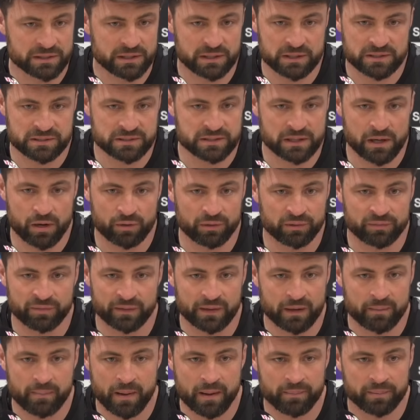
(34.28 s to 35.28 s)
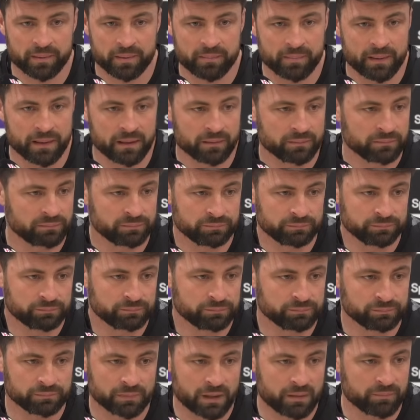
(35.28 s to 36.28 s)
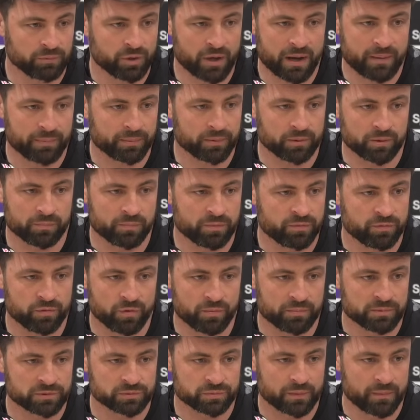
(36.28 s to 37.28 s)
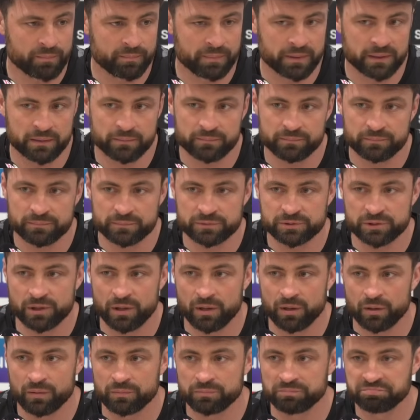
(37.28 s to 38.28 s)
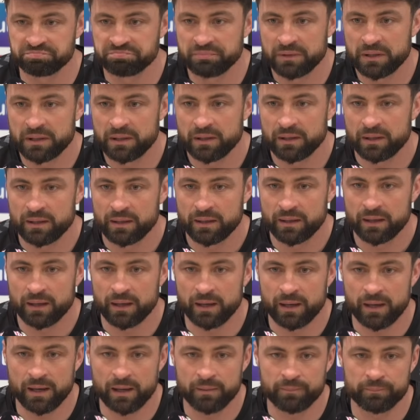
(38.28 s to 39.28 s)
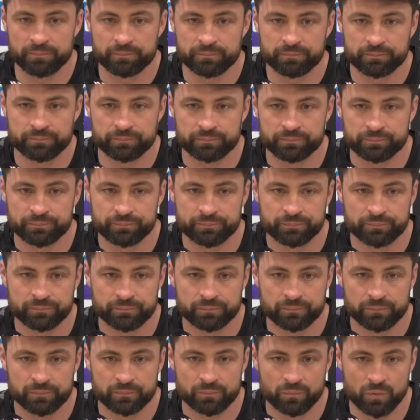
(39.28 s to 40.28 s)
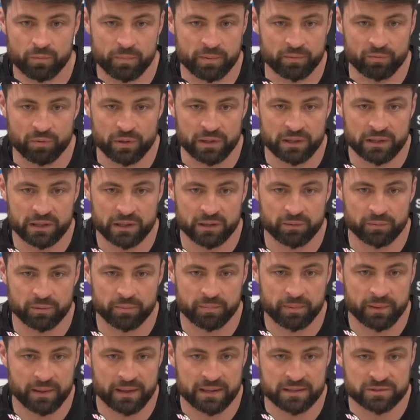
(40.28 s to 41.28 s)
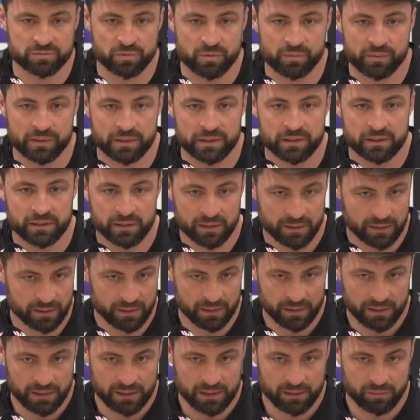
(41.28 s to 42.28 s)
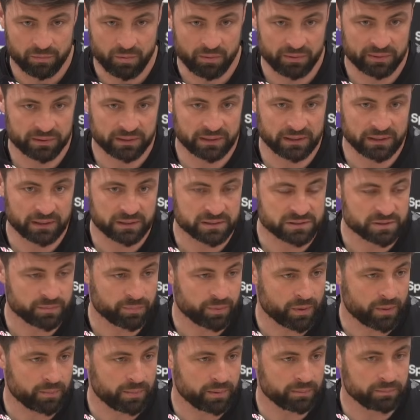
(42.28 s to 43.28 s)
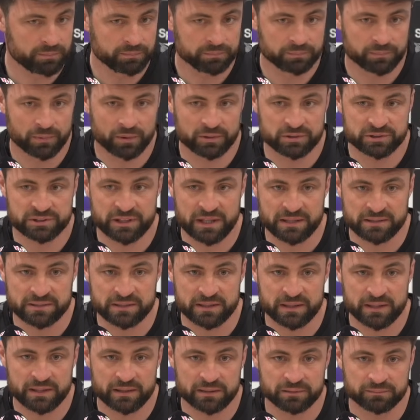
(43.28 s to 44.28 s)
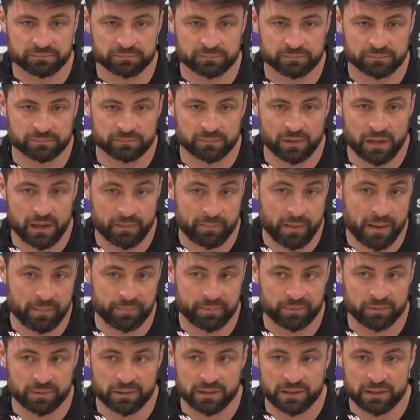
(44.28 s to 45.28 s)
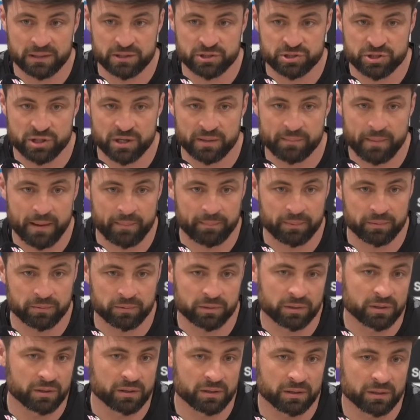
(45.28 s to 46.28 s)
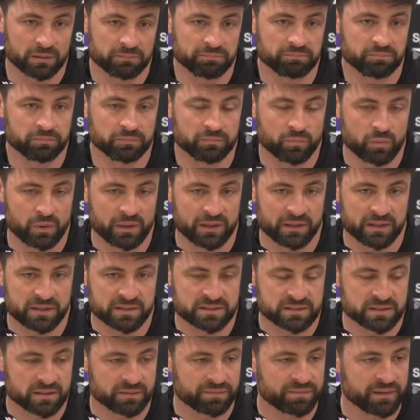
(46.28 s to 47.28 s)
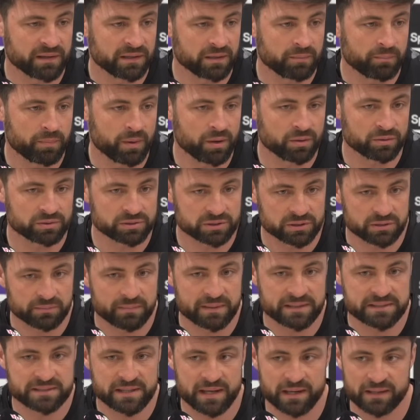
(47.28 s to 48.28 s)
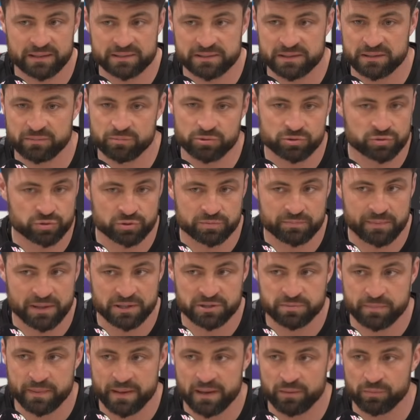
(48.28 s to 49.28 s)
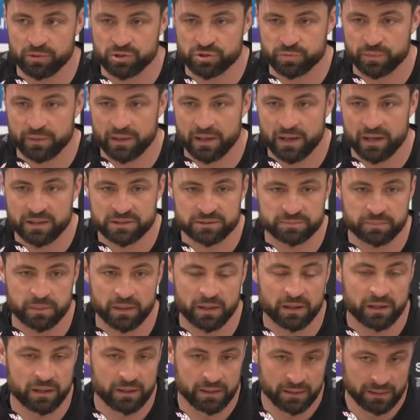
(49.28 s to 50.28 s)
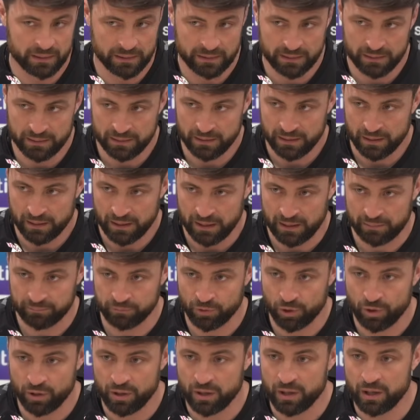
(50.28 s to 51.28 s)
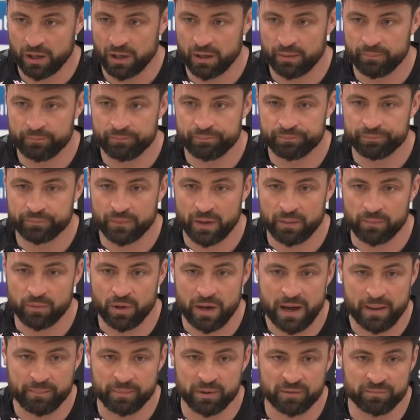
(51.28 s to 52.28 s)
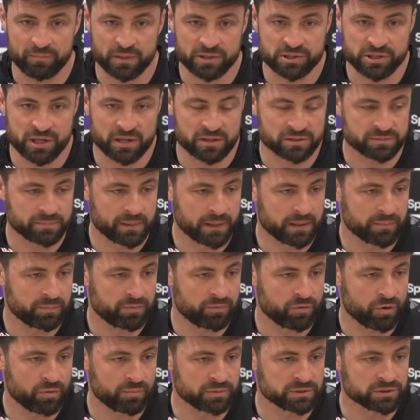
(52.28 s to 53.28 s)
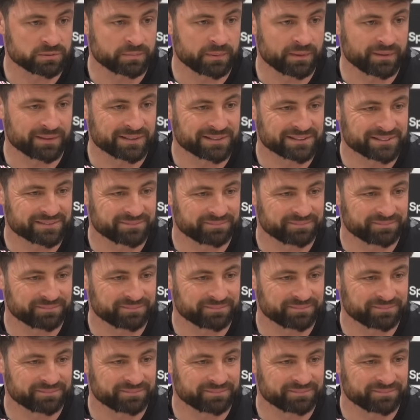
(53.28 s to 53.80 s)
It's the only thing I'm happy about. I'm not happy with the performance one bit. So we'll be really clear with the players what we think is the problem on Saturday. I'm happy with a clean sheet. I'm happy with the willingness to defend the box and the mentality, which was much better, which we asked. But I'm not happy with much else about the performance, to be honest.